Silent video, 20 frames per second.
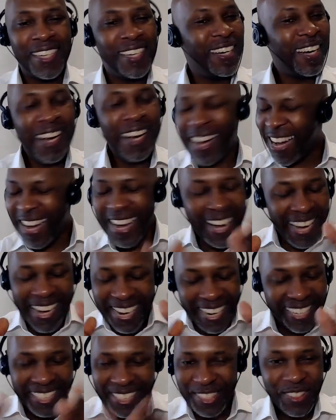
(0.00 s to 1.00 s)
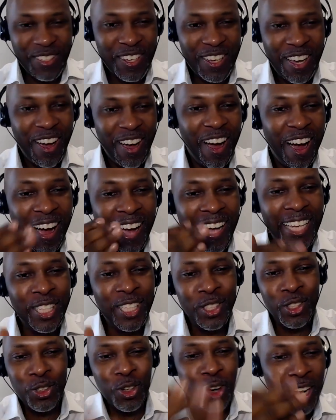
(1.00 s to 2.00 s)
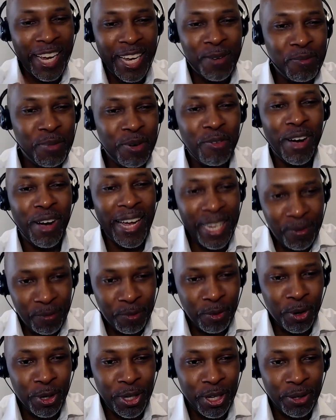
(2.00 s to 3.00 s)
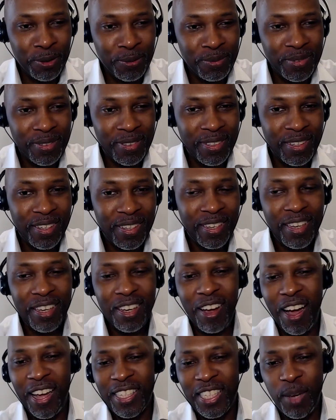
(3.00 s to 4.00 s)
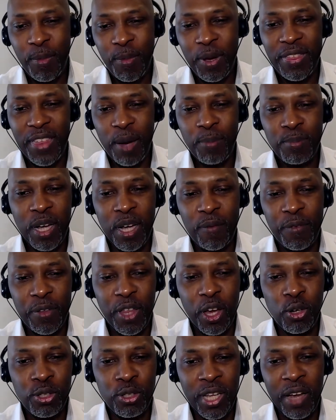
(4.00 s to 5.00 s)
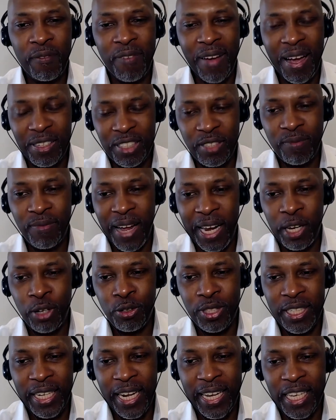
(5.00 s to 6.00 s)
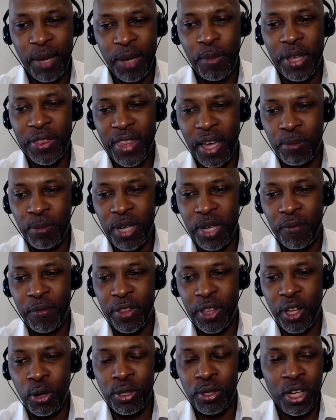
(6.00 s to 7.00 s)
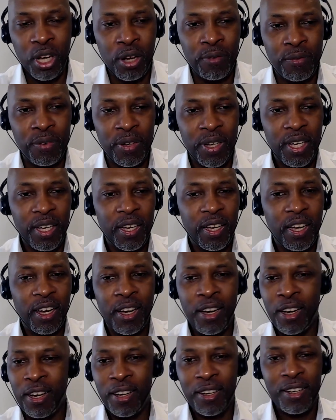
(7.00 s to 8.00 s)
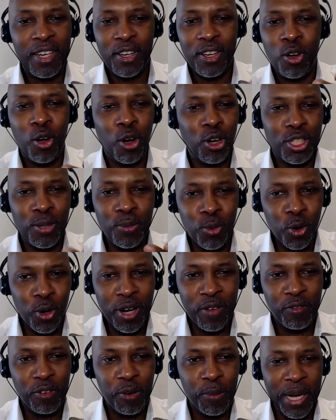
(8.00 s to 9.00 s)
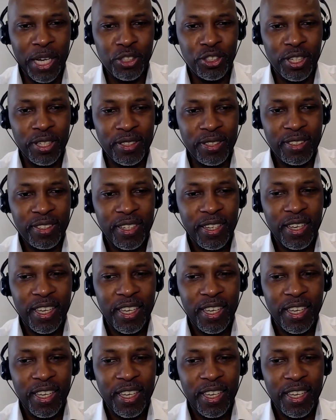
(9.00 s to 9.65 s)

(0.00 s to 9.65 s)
I enjoy providing for you. Guys, give me a thumbs up for those that have found some value today. Give me a thumbs up for those that have got some good information.